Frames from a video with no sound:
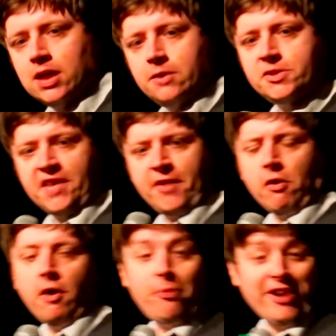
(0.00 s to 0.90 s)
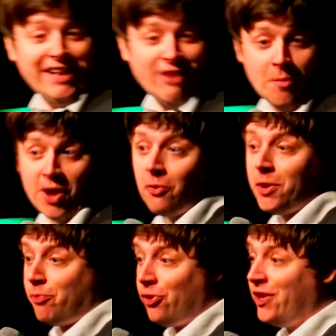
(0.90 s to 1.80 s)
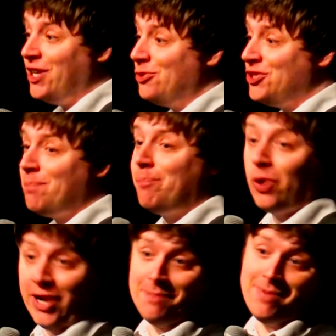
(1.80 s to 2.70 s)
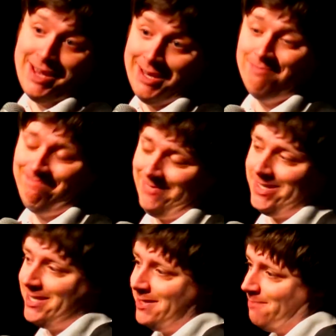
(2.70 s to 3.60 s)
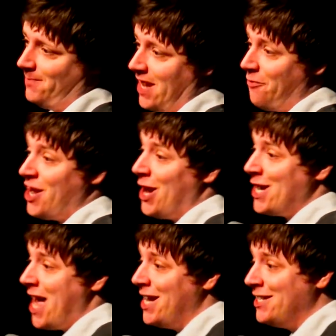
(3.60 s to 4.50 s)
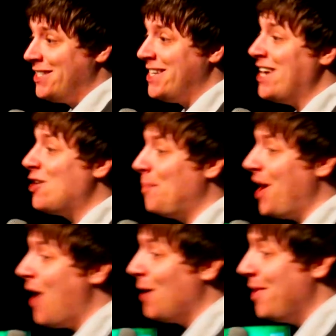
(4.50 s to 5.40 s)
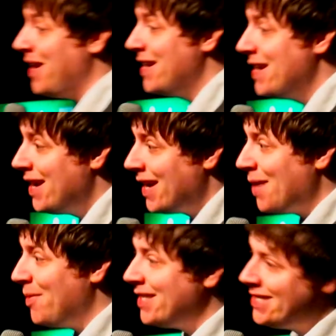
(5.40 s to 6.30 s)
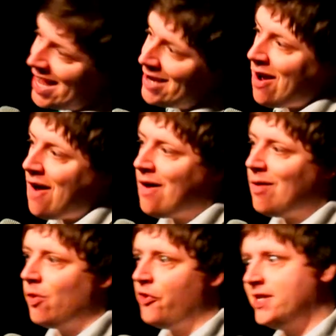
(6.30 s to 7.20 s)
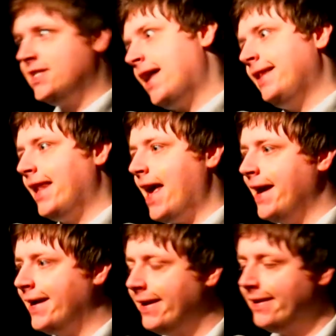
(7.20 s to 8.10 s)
It was a difficult upbringing though. My older brother used to bully me. Yeah. Every now and again he'd sneak up behind me and give me a dead arm or a dead leg.